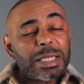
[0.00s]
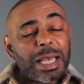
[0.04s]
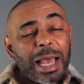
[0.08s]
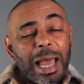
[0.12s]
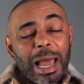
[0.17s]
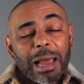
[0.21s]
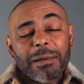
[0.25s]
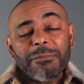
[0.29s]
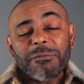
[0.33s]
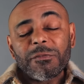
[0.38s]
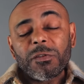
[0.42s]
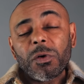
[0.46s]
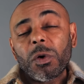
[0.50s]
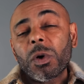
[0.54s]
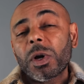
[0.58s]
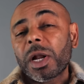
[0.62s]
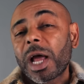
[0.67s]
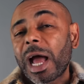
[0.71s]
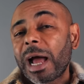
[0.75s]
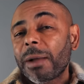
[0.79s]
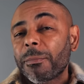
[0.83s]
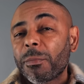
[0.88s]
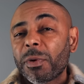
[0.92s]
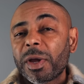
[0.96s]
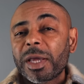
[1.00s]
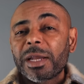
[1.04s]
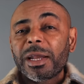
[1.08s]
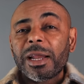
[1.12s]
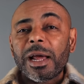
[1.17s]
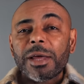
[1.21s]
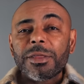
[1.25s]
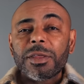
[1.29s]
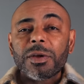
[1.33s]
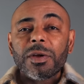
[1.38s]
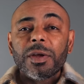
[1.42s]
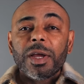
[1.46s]
Tom Ford Ombre
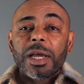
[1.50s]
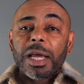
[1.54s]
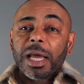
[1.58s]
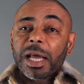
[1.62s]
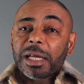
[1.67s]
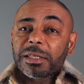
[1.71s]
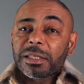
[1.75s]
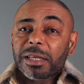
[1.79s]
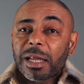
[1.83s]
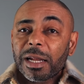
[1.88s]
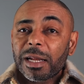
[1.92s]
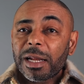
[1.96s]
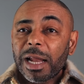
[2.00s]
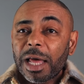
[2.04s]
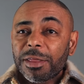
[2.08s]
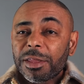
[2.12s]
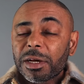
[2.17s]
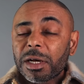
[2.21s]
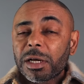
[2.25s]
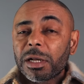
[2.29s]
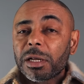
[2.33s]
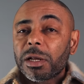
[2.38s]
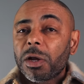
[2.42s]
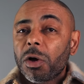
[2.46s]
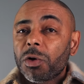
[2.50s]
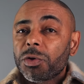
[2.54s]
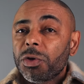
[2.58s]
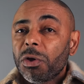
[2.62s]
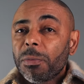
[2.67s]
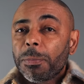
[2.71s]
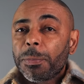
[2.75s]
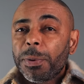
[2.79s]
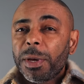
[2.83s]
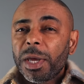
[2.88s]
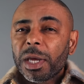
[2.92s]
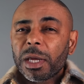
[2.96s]
Leather is the leather cologne
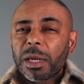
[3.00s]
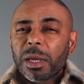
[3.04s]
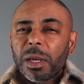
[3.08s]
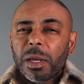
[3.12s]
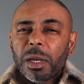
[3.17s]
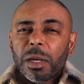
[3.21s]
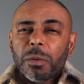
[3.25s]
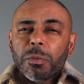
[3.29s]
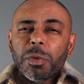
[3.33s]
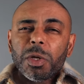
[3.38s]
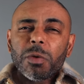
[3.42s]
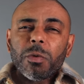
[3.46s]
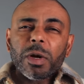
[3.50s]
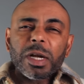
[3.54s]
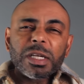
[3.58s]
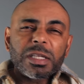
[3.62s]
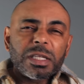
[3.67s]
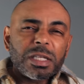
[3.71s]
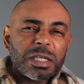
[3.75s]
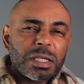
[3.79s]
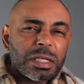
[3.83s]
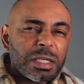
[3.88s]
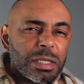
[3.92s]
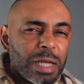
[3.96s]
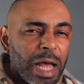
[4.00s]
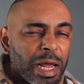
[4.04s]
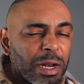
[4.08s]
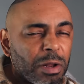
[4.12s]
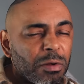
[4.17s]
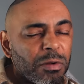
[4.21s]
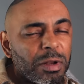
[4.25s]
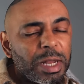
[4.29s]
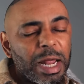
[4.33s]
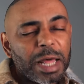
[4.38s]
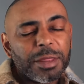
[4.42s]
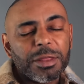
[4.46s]
you pick when you want a
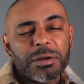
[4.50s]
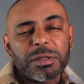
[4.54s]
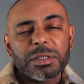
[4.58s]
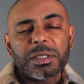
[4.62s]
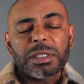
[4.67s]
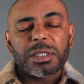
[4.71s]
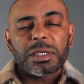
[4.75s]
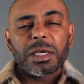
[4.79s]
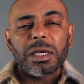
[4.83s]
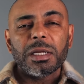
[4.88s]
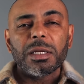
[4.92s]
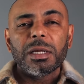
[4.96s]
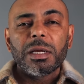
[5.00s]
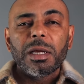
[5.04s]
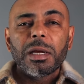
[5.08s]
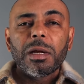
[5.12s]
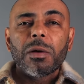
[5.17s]
subtle leather scent